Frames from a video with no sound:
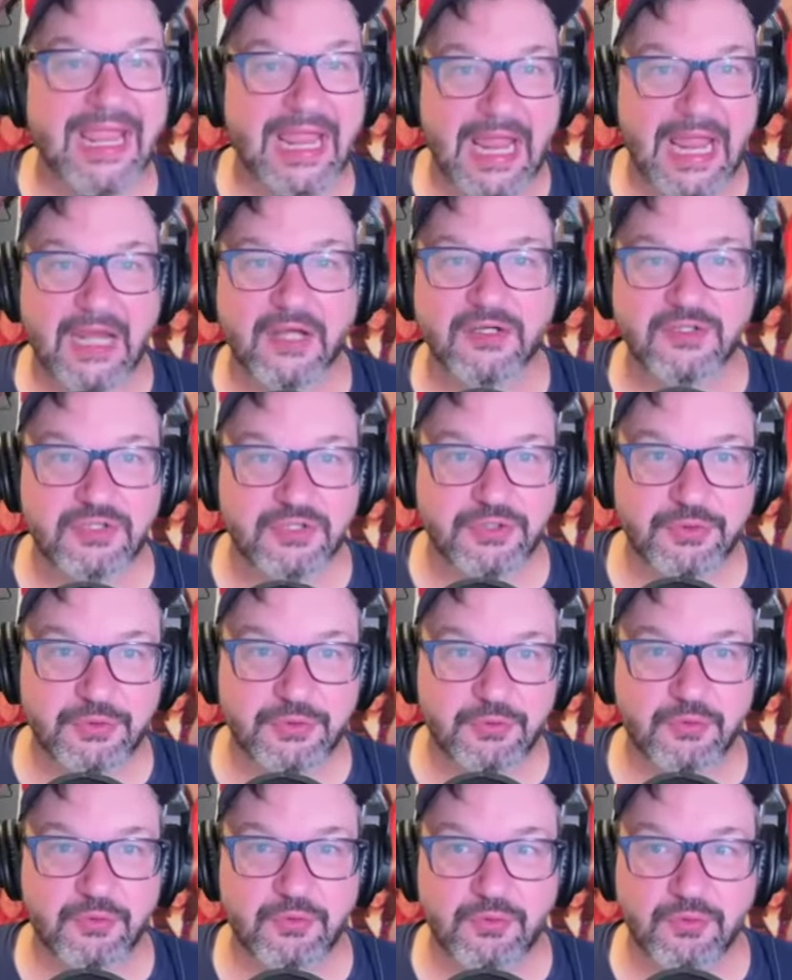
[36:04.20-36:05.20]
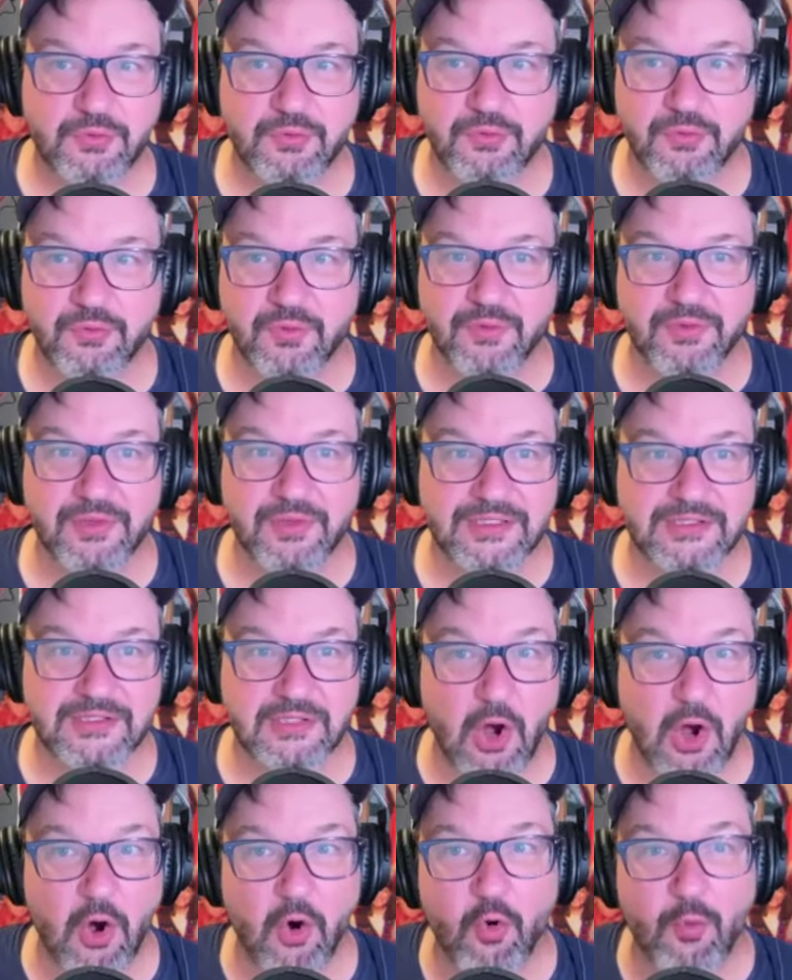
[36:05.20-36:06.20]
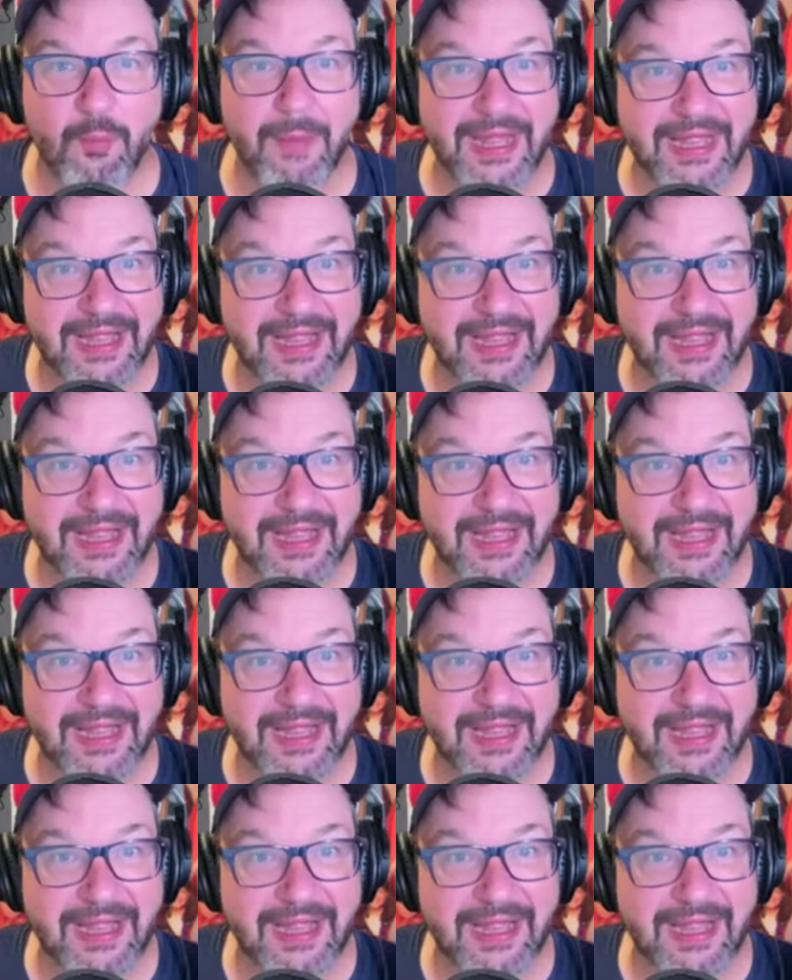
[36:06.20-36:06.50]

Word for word: into this home at